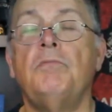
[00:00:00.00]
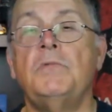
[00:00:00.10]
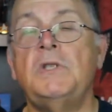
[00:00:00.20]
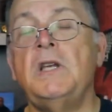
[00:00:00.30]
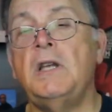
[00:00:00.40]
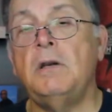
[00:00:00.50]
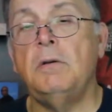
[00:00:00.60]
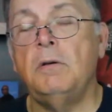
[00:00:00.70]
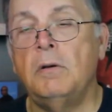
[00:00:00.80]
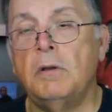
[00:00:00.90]

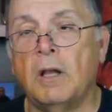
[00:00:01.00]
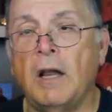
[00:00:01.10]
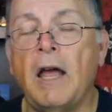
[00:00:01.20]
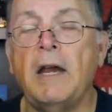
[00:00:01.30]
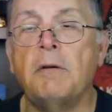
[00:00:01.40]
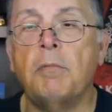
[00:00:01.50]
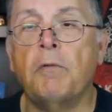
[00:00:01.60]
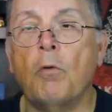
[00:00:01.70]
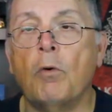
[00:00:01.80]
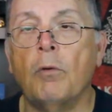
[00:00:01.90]
seeing the light
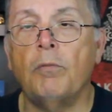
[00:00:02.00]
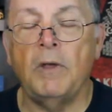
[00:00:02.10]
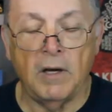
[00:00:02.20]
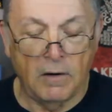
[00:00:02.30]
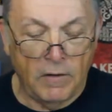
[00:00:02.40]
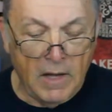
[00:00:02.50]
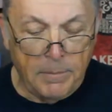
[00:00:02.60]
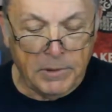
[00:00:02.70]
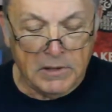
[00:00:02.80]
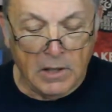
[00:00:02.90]
before the end of the
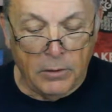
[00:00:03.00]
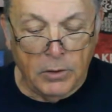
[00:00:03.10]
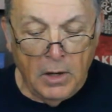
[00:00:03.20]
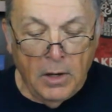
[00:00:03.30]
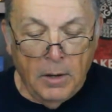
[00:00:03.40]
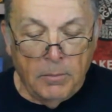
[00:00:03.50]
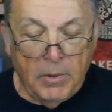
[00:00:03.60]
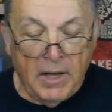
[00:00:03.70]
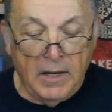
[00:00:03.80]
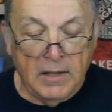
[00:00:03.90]
episode,
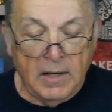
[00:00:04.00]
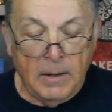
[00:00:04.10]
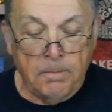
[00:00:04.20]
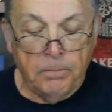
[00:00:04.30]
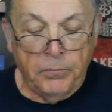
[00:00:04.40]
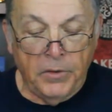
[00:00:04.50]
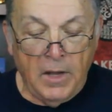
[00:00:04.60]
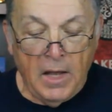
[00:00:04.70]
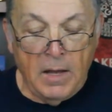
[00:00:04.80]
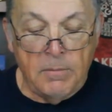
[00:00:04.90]
but
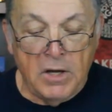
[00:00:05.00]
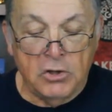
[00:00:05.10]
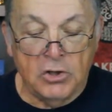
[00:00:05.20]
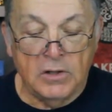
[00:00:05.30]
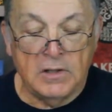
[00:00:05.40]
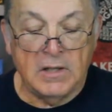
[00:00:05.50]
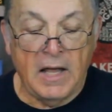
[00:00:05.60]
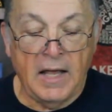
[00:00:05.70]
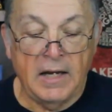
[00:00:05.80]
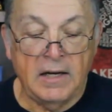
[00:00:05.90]
he mentions
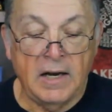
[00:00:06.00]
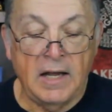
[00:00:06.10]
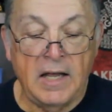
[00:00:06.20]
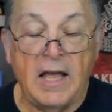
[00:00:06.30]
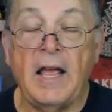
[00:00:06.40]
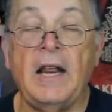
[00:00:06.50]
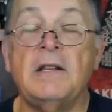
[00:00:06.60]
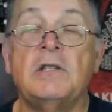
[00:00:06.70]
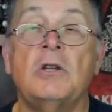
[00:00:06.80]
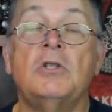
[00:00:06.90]
that he had
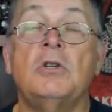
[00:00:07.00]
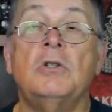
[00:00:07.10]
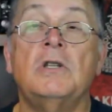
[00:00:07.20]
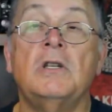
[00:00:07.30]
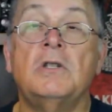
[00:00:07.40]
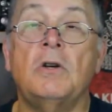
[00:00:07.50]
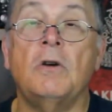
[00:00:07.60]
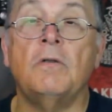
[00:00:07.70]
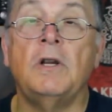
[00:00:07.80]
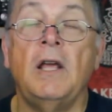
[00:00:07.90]
ancestors that
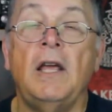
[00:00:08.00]
served